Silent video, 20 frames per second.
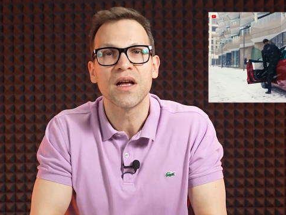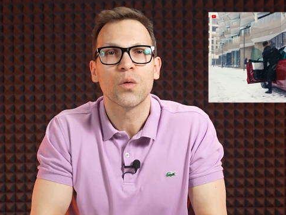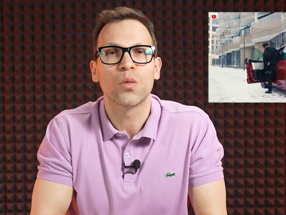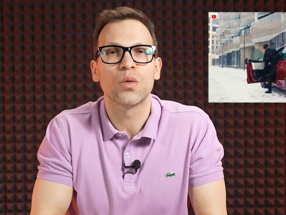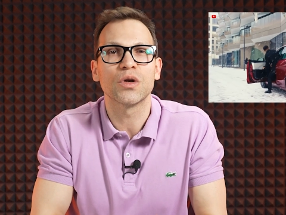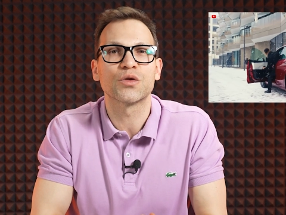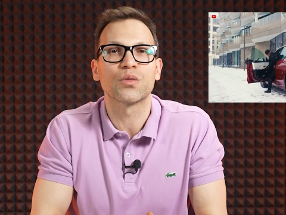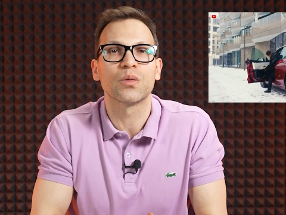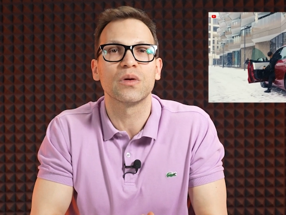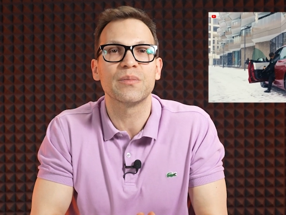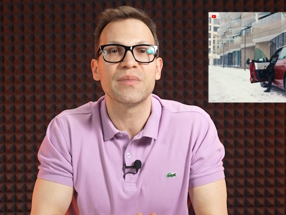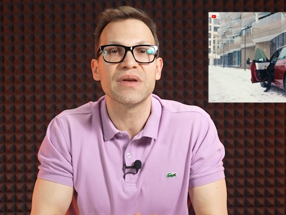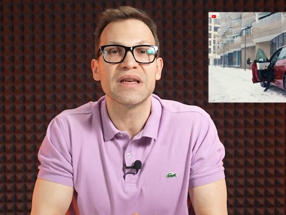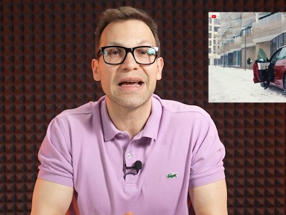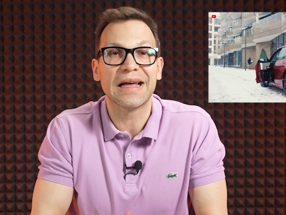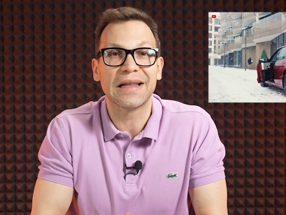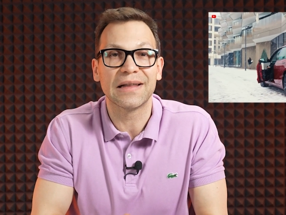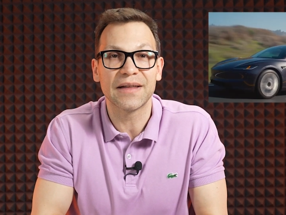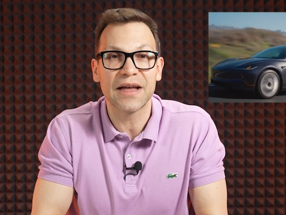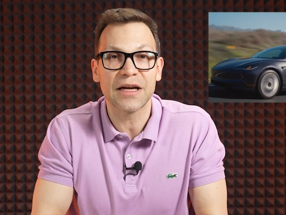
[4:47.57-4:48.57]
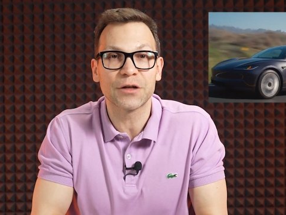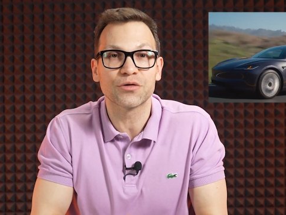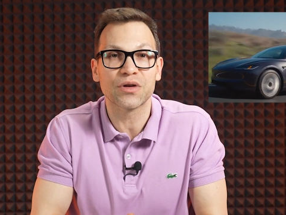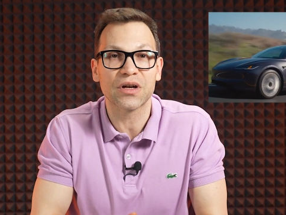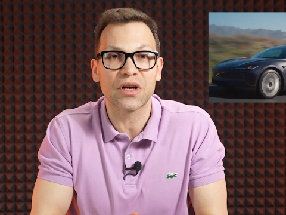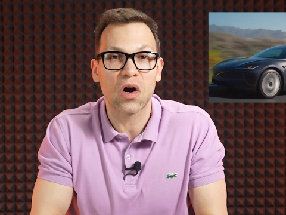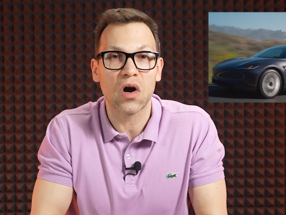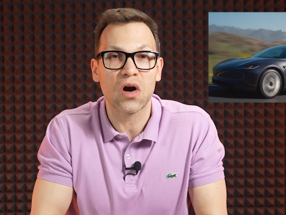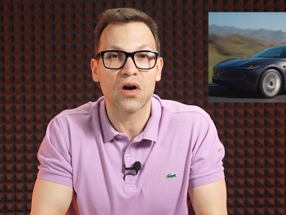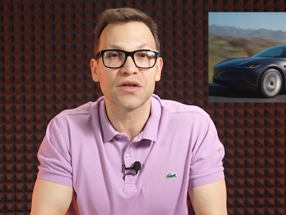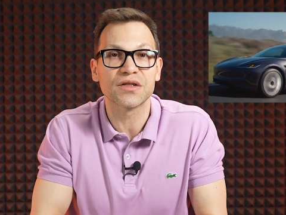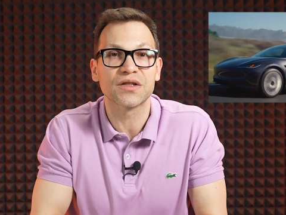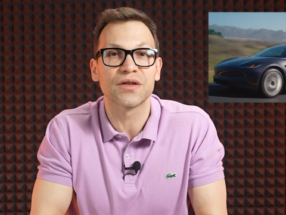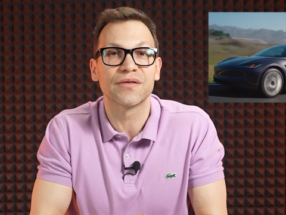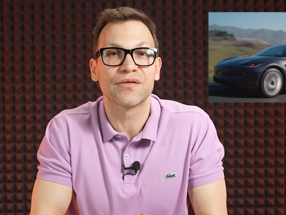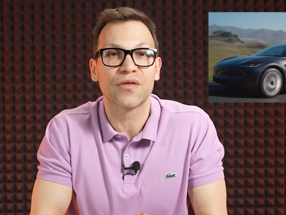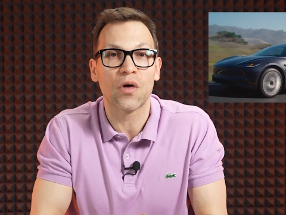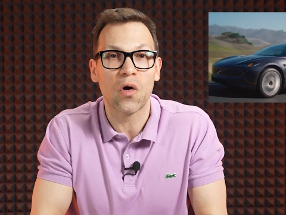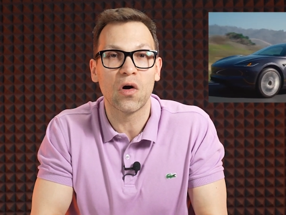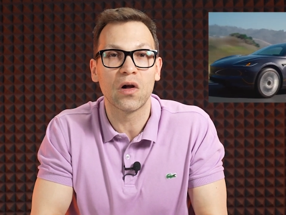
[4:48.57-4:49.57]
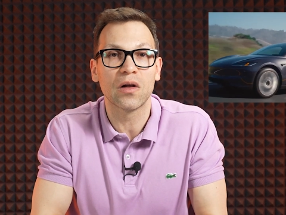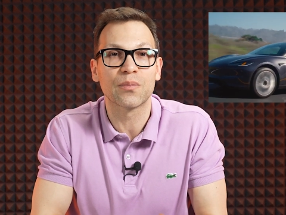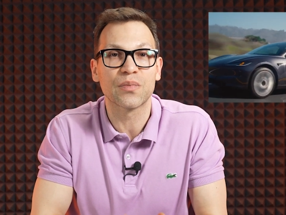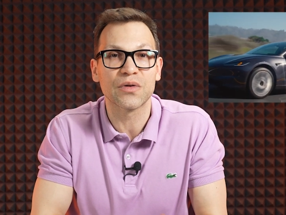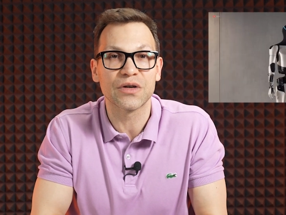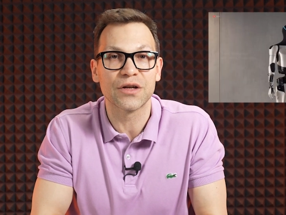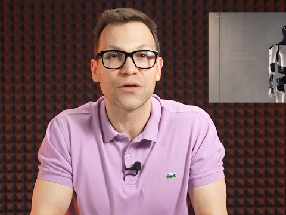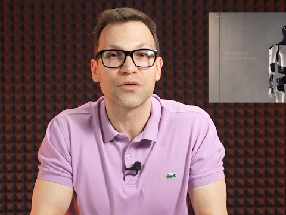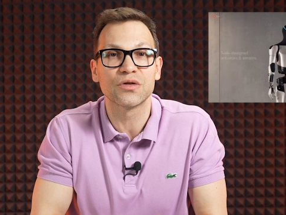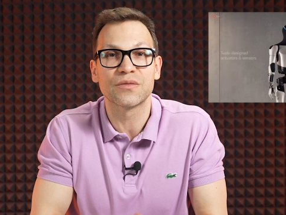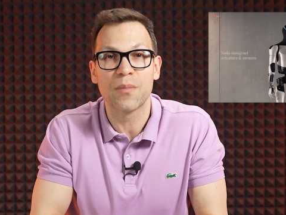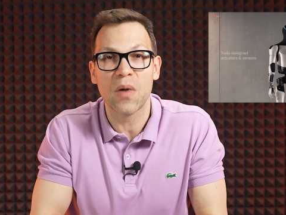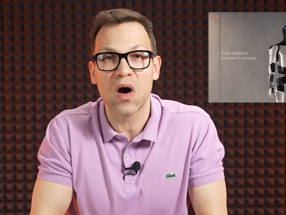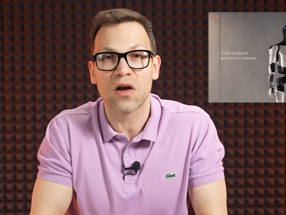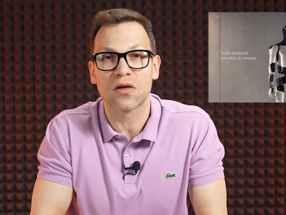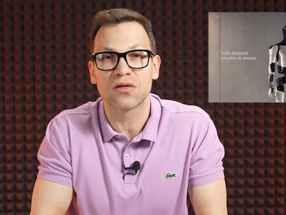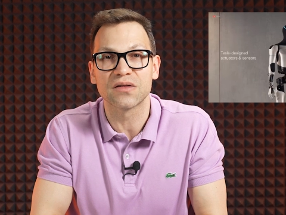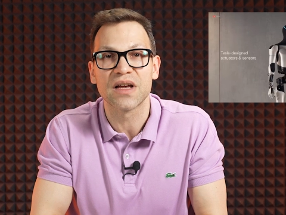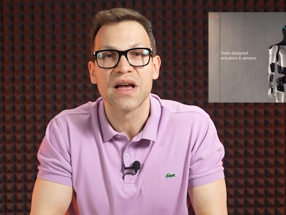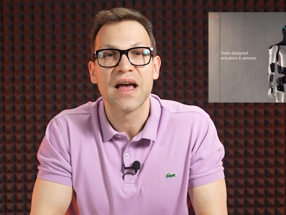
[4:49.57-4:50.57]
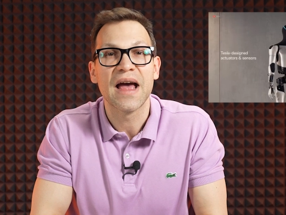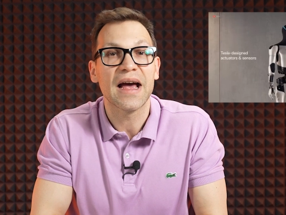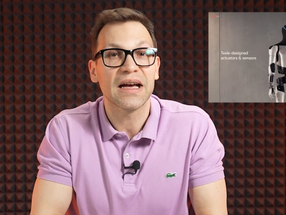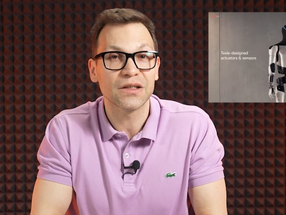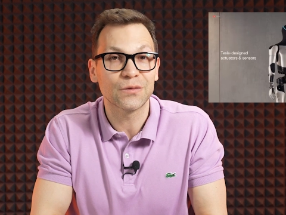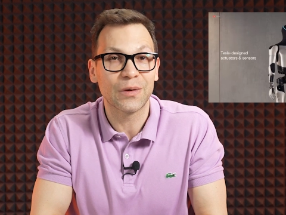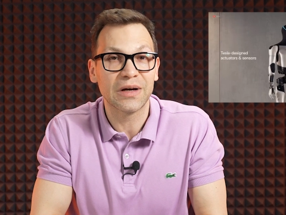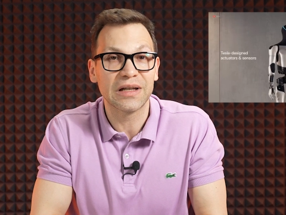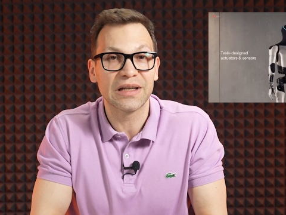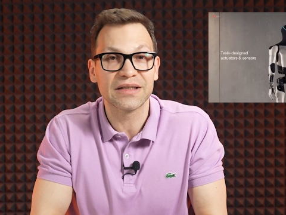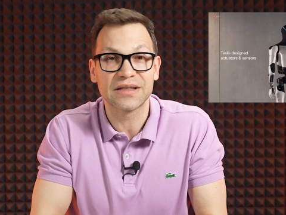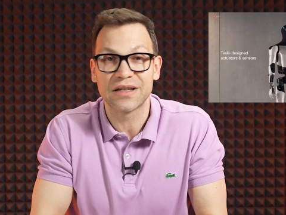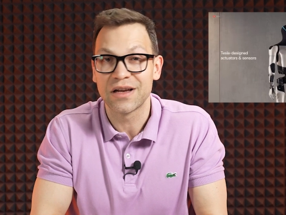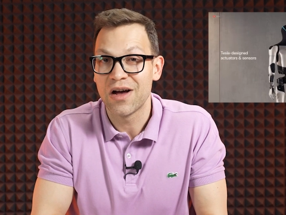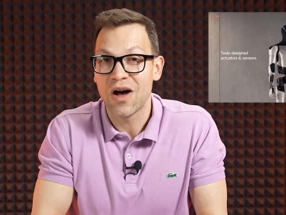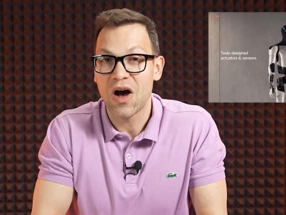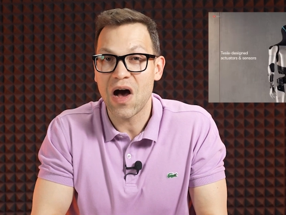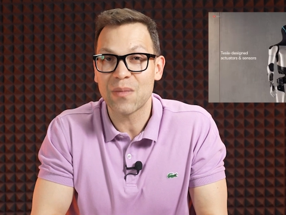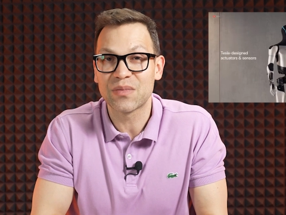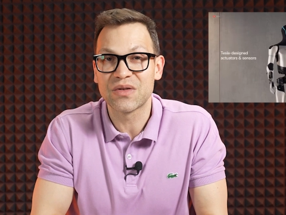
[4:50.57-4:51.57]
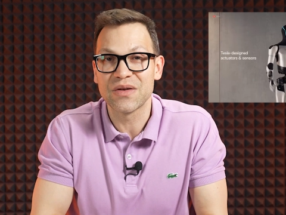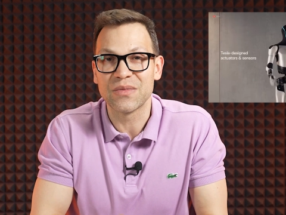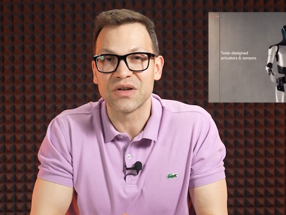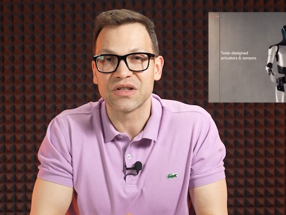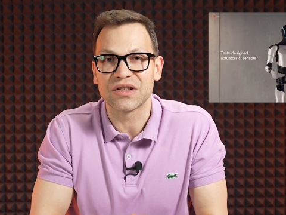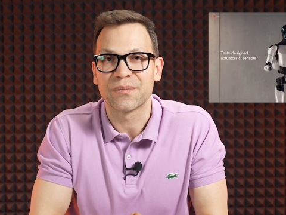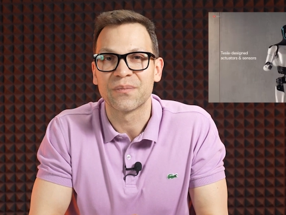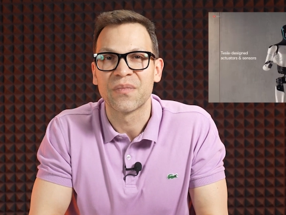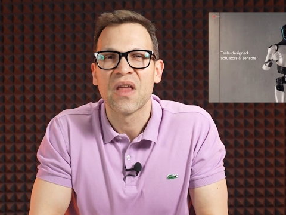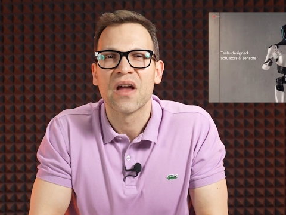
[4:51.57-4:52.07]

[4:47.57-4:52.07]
which will be electric cars of all produced models, as well as Optimus.